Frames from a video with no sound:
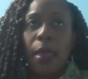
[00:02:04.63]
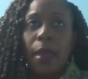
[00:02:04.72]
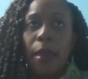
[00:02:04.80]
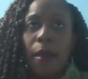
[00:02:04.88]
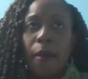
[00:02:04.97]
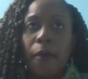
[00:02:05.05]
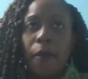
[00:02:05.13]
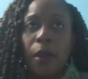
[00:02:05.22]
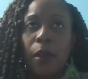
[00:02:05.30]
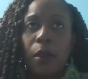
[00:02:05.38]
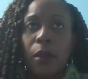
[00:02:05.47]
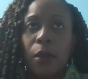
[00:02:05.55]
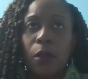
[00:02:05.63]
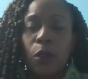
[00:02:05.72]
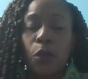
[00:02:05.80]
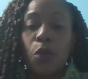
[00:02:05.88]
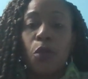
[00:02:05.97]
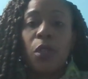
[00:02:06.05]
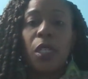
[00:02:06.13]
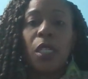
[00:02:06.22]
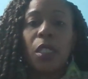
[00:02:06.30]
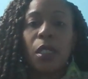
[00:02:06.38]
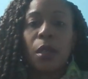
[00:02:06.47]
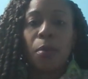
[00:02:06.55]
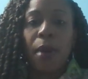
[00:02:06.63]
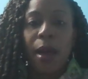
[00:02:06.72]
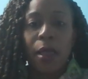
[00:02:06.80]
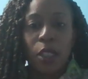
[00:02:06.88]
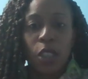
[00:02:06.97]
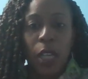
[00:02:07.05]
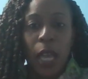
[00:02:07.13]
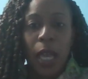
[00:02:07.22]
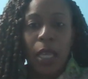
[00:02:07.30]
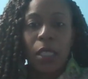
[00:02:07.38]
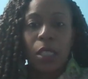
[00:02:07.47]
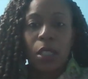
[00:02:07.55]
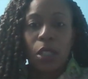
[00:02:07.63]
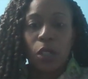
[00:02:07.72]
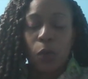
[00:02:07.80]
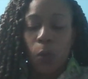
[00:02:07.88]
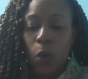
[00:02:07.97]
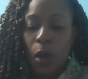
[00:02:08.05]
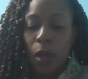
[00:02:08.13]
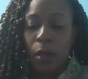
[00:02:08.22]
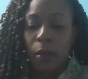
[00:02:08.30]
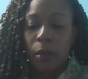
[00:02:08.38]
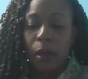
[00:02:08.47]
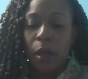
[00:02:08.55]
If you need to apologize to someone,